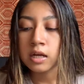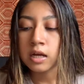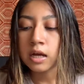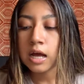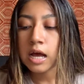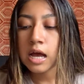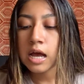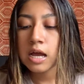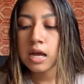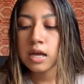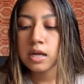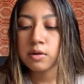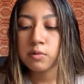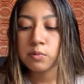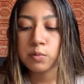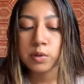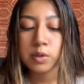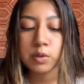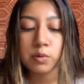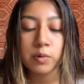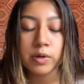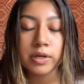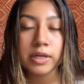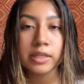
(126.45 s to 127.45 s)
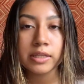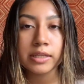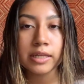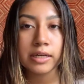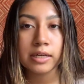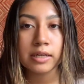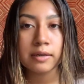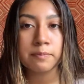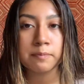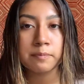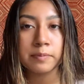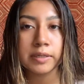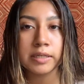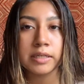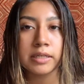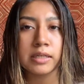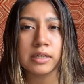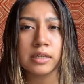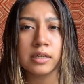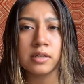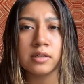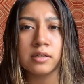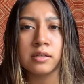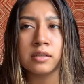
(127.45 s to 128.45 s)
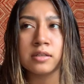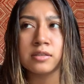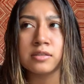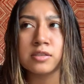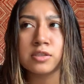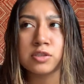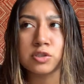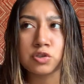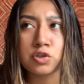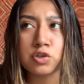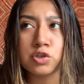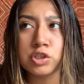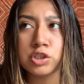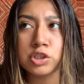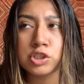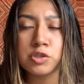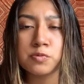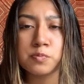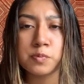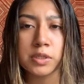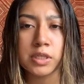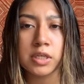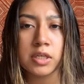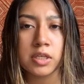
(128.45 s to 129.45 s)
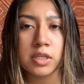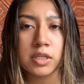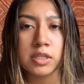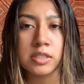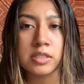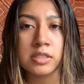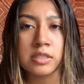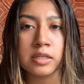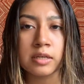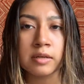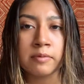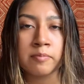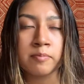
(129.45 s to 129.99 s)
I really wanted like a big storage because